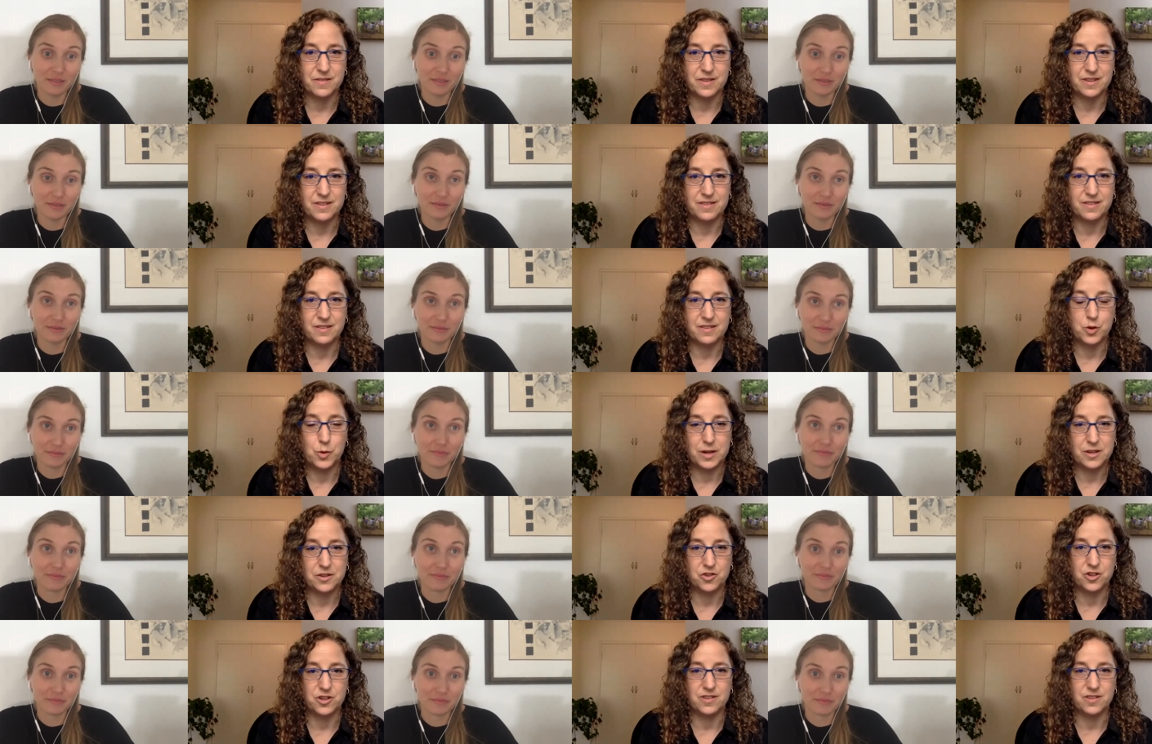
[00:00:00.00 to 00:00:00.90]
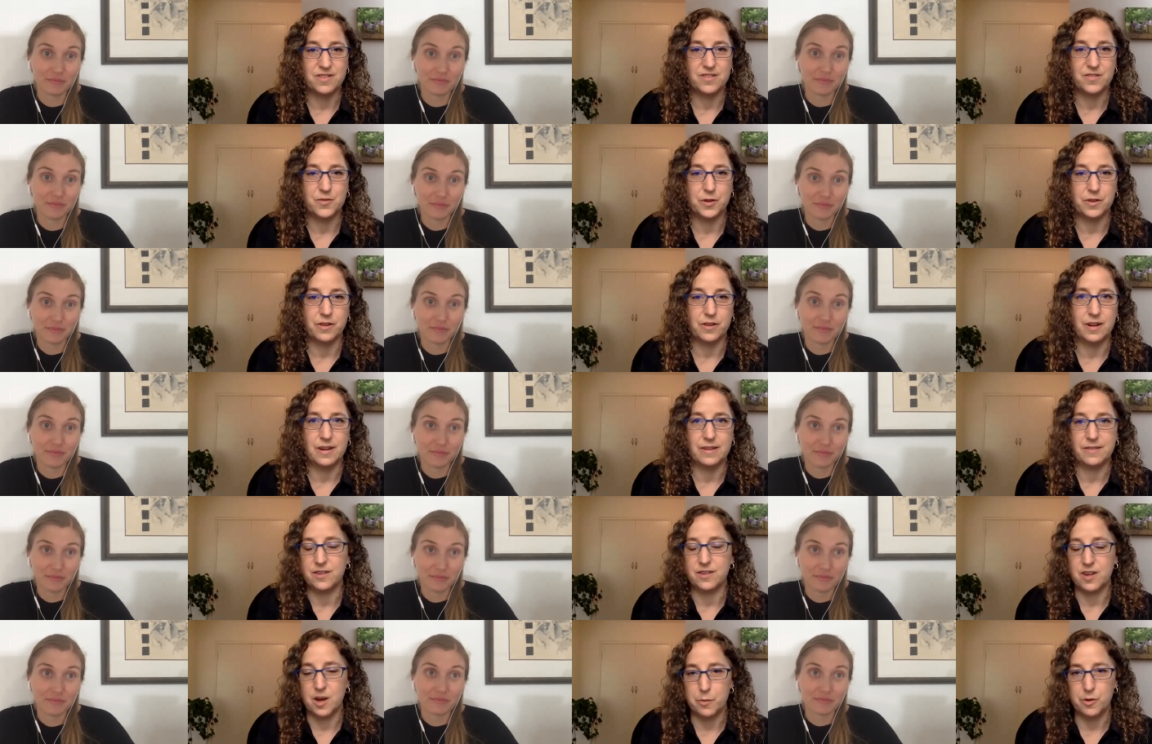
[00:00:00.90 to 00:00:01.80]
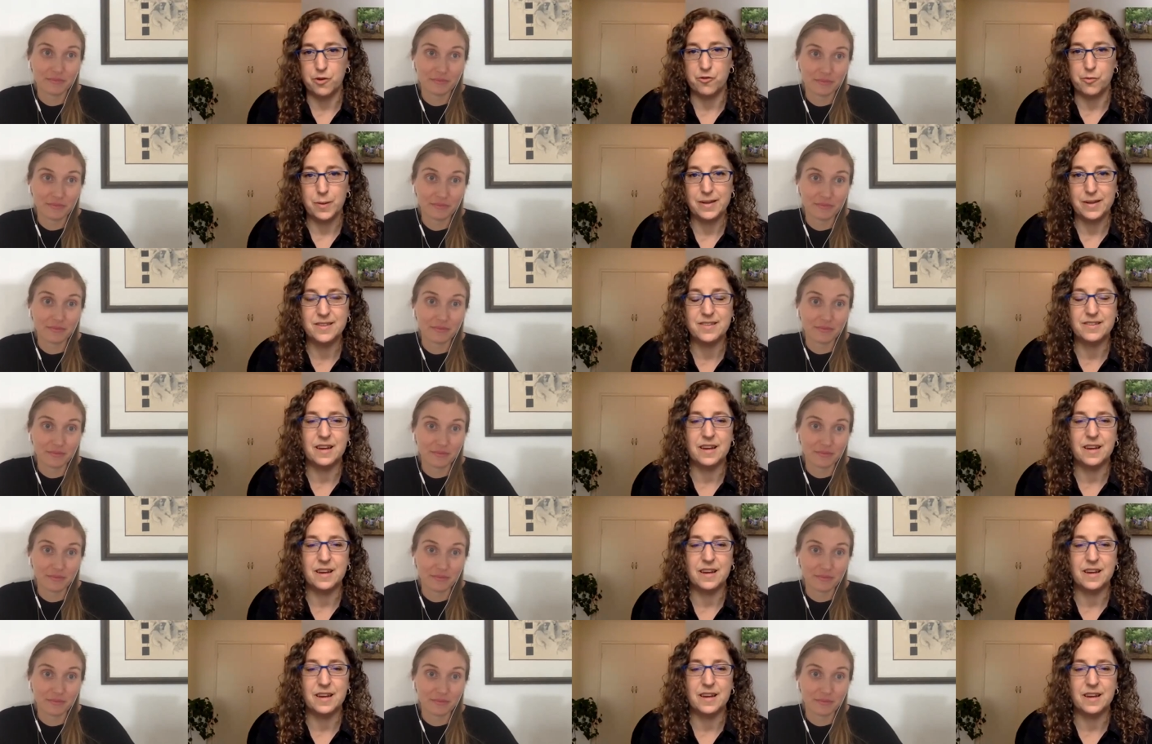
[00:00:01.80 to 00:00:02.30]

Speaker 1: these questions for the last couple of months.